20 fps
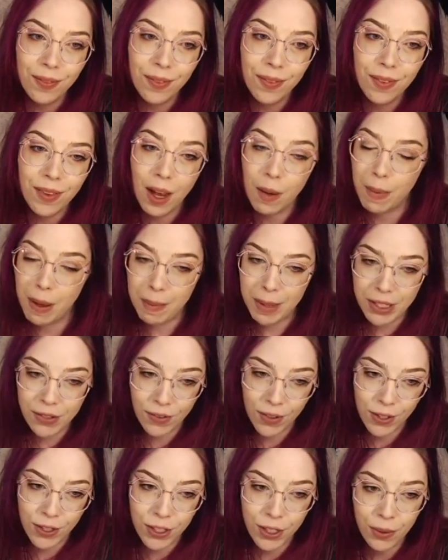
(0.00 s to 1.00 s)
Not my best
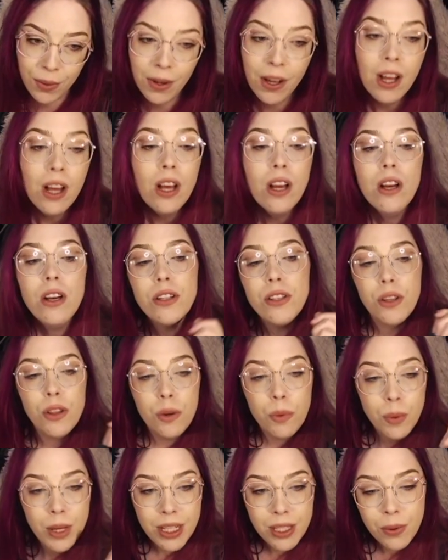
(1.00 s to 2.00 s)
virtue. So the
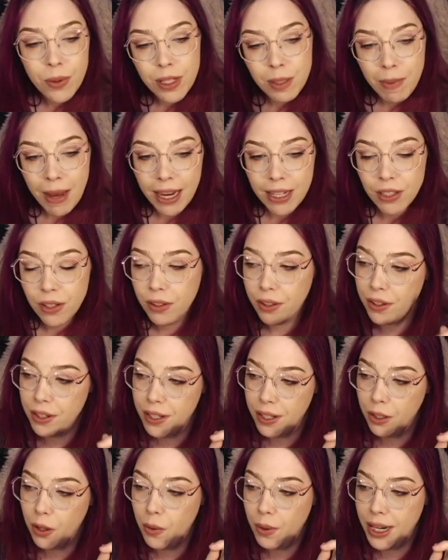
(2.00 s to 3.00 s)
resource packs are
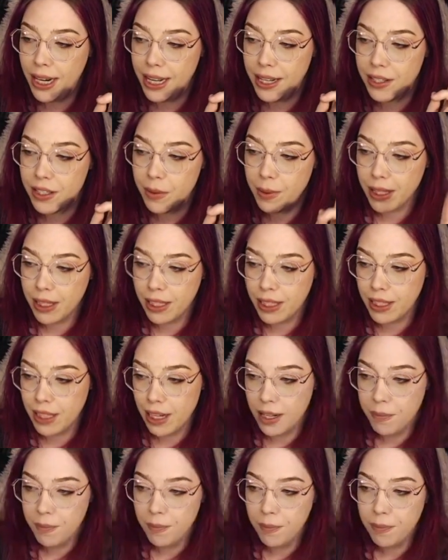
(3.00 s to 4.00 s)
loaded in, so we click
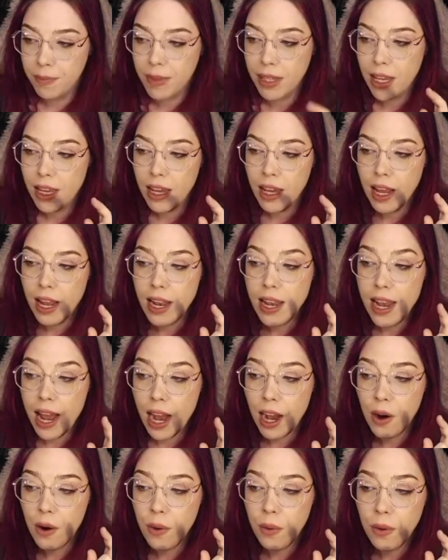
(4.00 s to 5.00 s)
done.
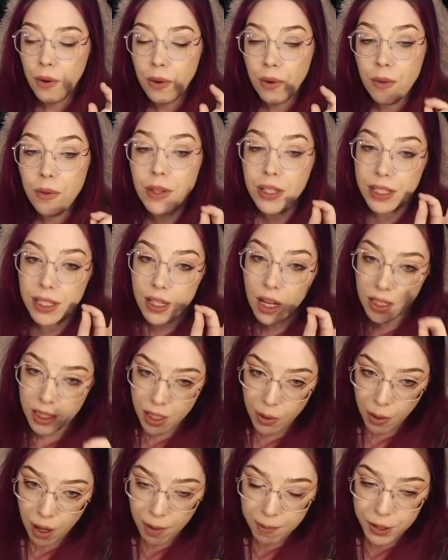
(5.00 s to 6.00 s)
Now, this is
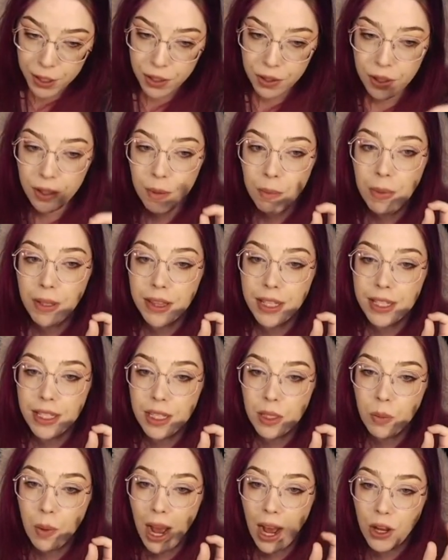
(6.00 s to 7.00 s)
also optional, but this is
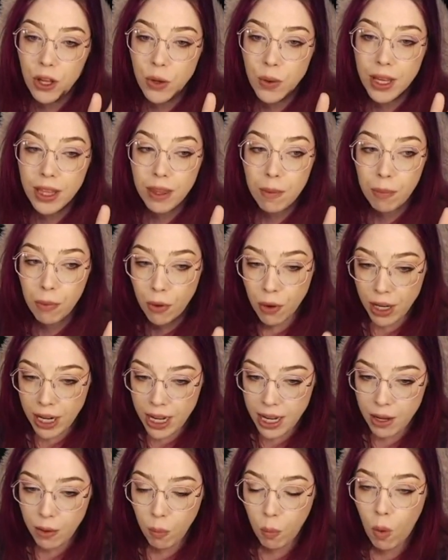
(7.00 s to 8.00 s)
how you get the
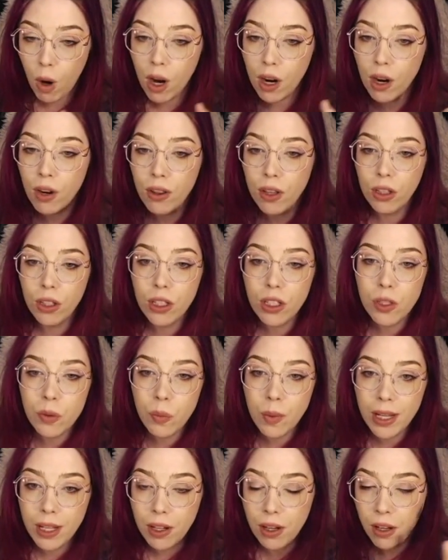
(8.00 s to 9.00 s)
pretty water that looks
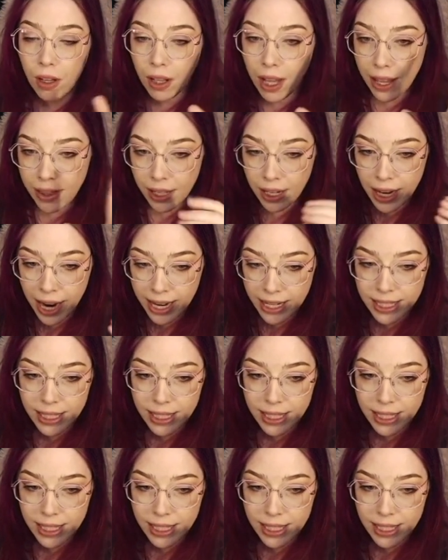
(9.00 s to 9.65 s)
real and the nice